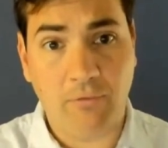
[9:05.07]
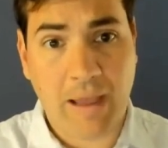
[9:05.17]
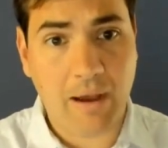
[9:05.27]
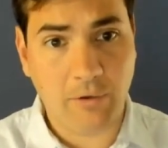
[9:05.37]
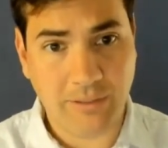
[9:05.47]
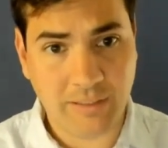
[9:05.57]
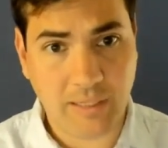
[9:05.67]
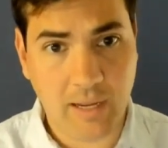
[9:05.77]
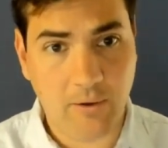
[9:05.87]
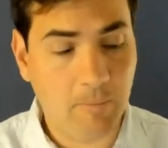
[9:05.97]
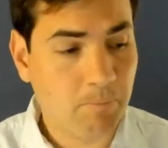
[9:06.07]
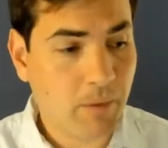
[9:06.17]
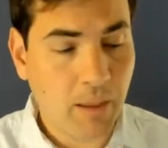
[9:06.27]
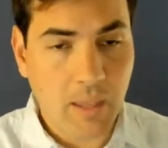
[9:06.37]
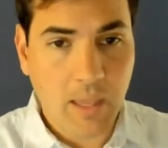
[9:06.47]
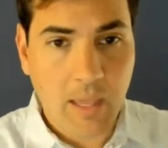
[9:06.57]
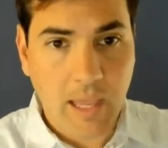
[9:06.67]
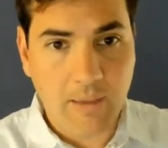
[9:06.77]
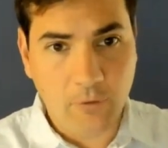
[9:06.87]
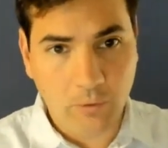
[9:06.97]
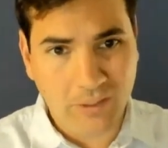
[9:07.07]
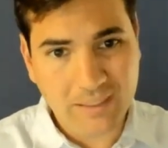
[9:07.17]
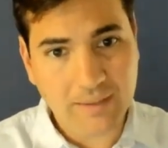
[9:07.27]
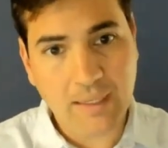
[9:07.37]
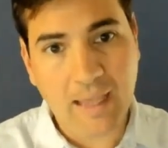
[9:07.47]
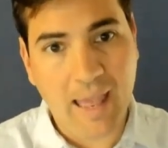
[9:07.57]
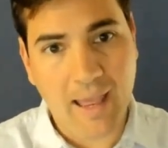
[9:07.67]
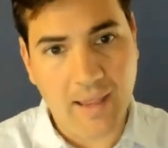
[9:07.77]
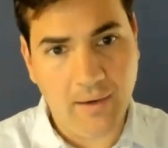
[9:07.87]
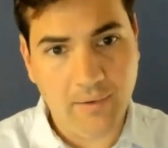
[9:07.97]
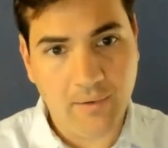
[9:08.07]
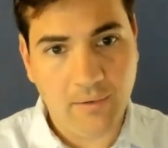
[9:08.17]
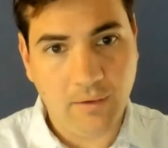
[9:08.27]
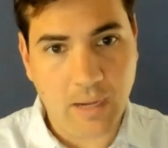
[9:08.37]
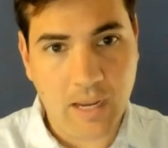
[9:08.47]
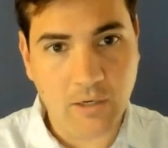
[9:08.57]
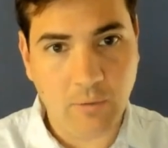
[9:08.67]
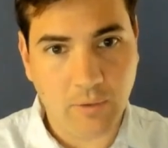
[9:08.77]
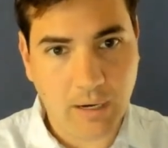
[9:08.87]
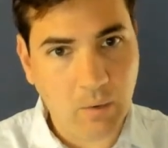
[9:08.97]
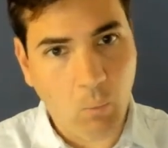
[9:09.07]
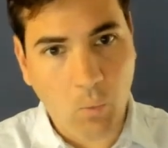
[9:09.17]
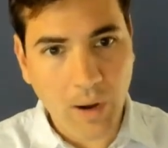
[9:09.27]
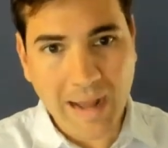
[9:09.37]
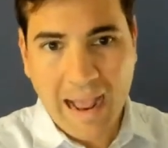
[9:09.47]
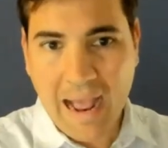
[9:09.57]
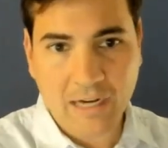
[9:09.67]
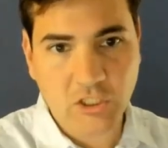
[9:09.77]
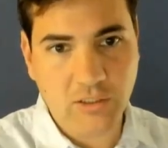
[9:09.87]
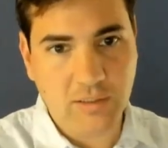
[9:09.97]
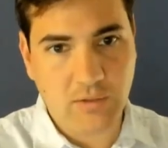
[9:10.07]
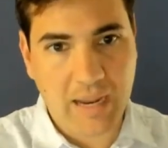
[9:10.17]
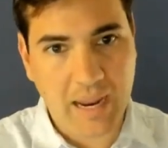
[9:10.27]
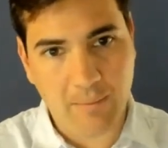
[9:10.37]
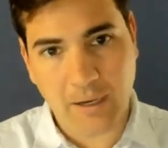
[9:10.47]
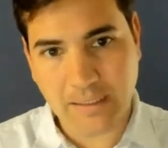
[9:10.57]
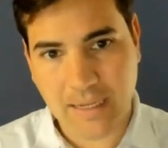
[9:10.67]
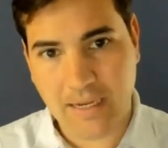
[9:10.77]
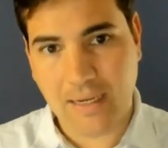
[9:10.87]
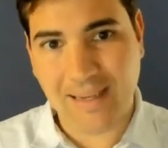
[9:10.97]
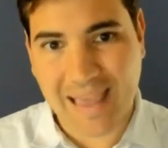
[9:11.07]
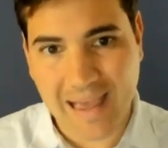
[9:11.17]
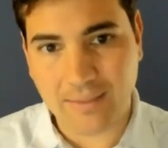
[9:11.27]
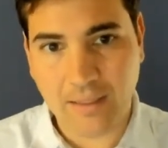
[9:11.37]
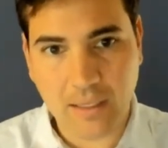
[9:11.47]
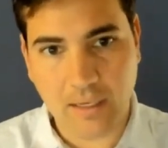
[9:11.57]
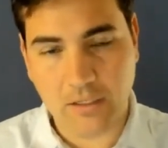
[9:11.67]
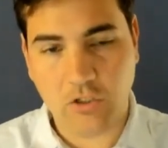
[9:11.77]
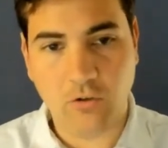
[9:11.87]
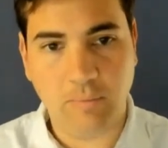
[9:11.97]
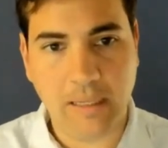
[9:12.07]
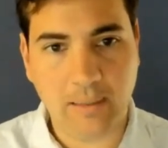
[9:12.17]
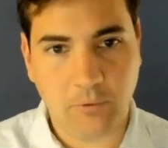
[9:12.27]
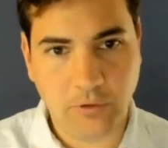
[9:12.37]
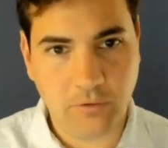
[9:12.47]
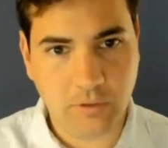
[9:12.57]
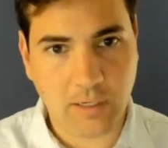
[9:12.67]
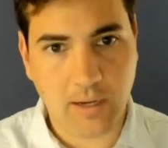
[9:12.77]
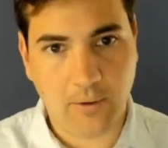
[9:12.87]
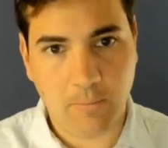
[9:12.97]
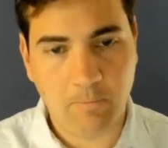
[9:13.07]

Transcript: how to scale, if you looked at the end and you were like, what actions am I taking at the end to be able to scale?